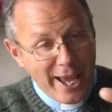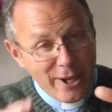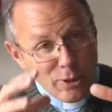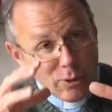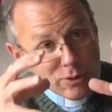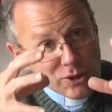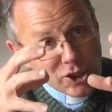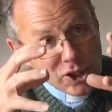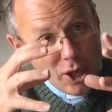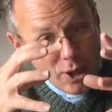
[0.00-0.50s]
and
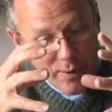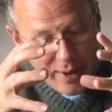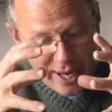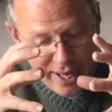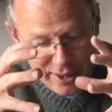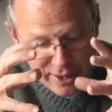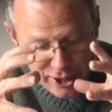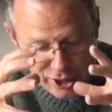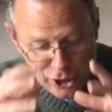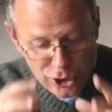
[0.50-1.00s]
also
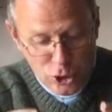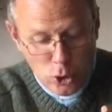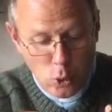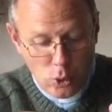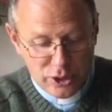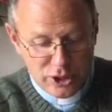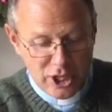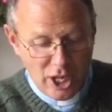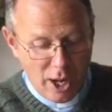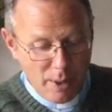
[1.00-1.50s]
in the
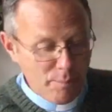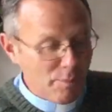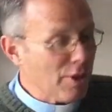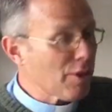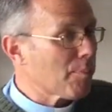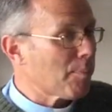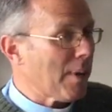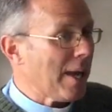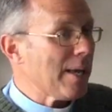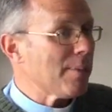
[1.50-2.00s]
short term
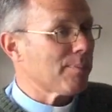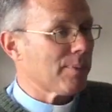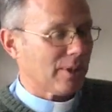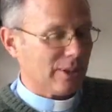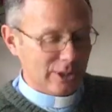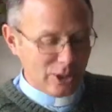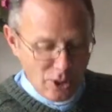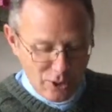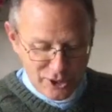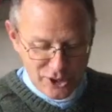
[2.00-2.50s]
with
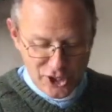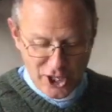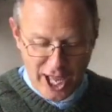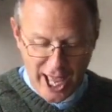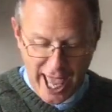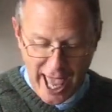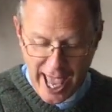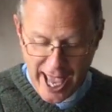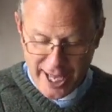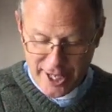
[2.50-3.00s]
people, looks
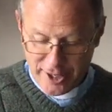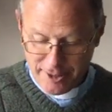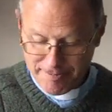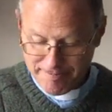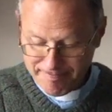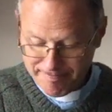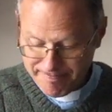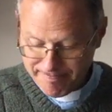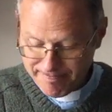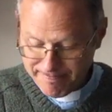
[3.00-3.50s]
ahead.
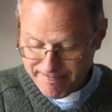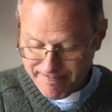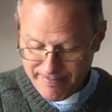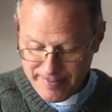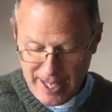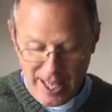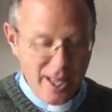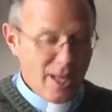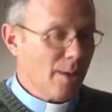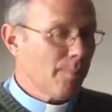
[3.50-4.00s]

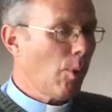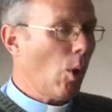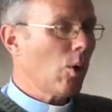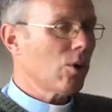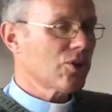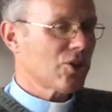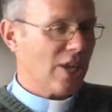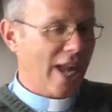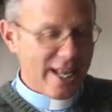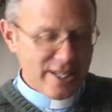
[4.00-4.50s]

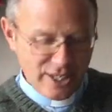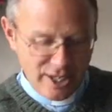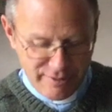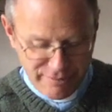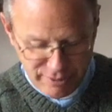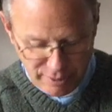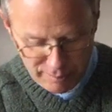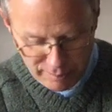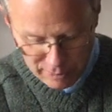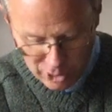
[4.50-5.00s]
Paul's letter
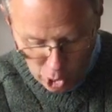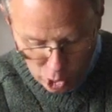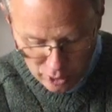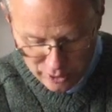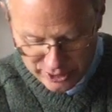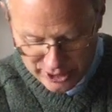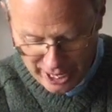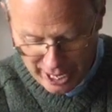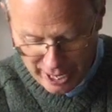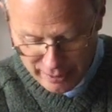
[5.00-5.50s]
from
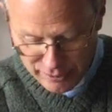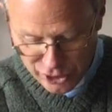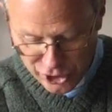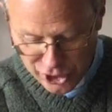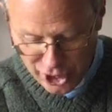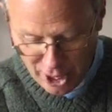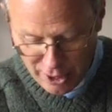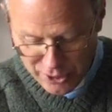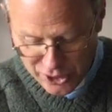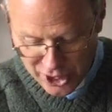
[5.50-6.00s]
lockdown
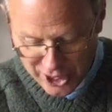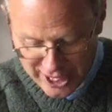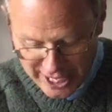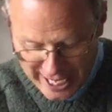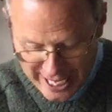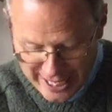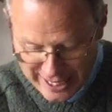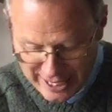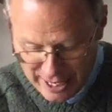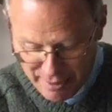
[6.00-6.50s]
shows that
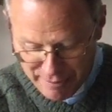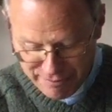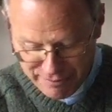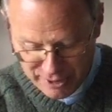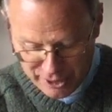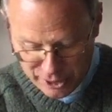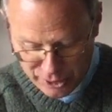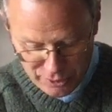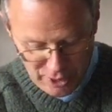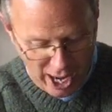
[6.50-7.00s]
he lived
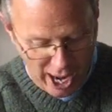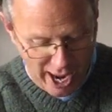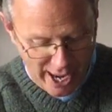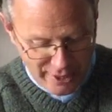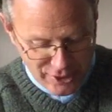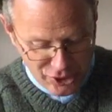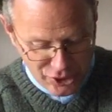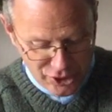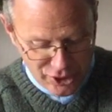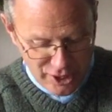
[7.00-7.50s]
for
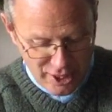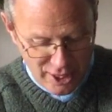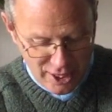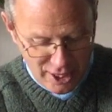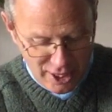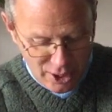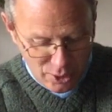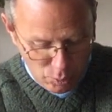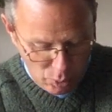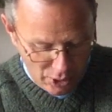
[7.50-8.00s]
Christ,
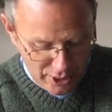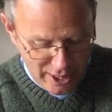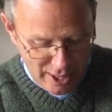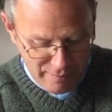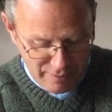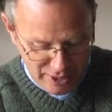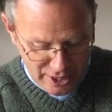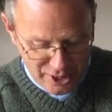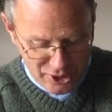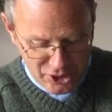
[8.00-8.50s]

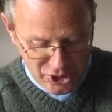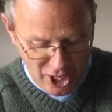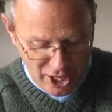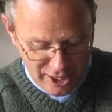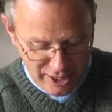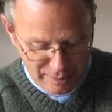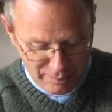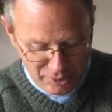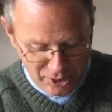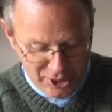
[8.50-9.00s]
whatever the
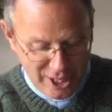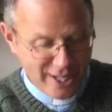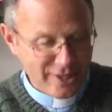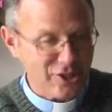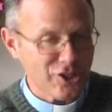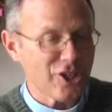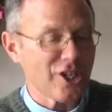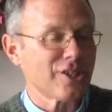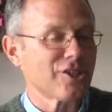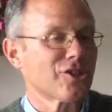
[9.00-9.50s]

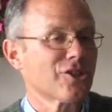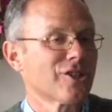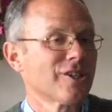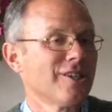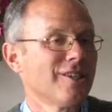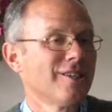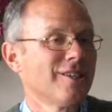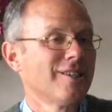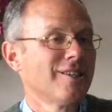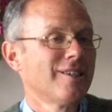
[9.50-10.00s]
circumstances.
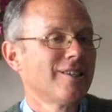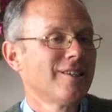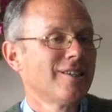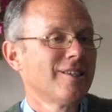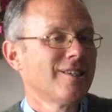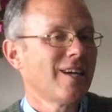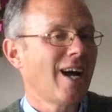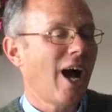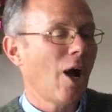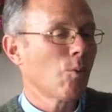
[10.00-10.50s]

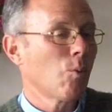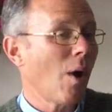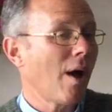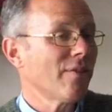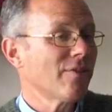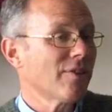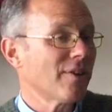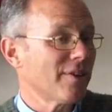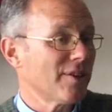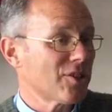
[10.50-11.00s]
I
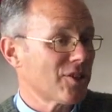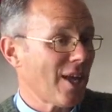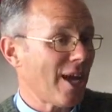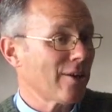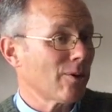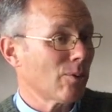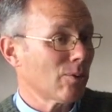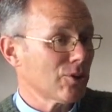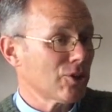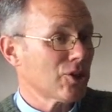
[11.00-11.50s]
wonder, is
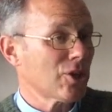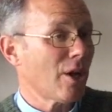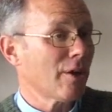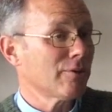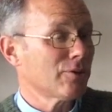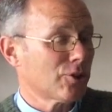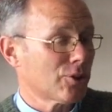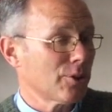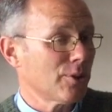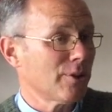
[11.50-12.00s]
that also
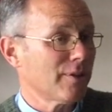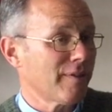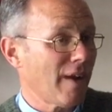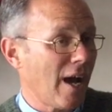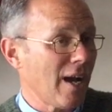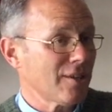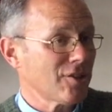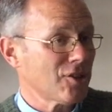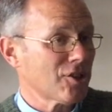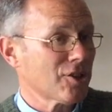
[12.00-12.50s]
true of
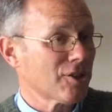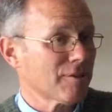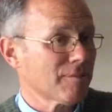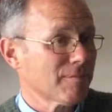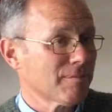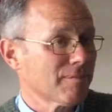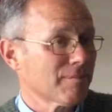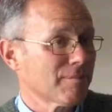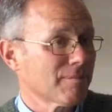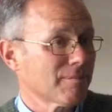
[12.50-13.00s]
us?
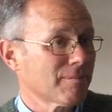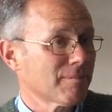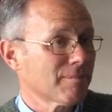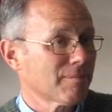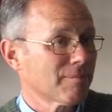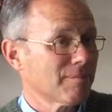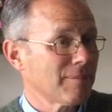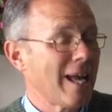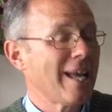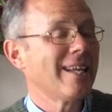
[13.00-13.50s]

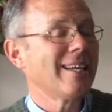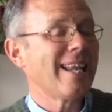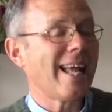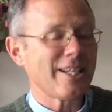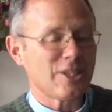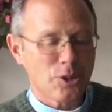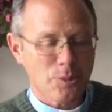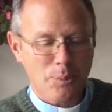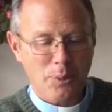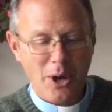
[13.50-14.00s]

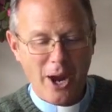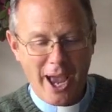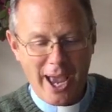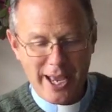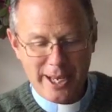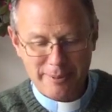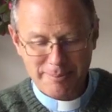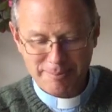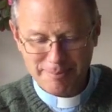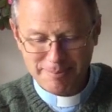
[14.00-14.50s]
Let's pray.